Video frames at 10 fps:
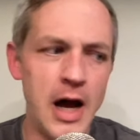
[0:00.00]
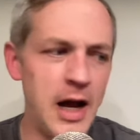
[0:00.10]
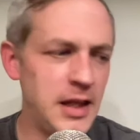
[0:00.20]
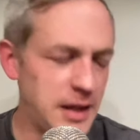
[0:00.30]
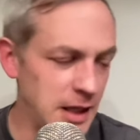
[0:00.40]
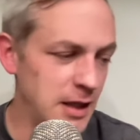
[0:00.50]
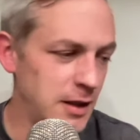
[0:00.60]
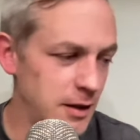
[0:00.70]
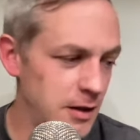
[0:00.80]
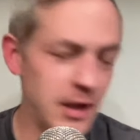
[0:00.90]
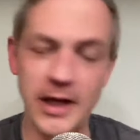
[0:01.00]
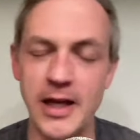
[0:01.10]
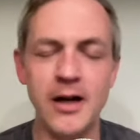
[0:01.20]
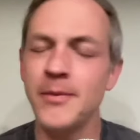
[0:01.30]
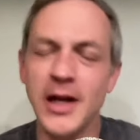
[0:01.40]
I think, like,
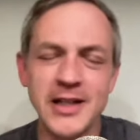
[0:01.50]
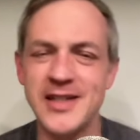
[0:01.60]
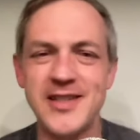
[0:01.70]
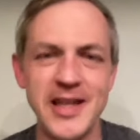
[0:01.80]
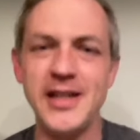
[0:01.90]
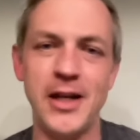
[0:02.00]
and I'm not going to sit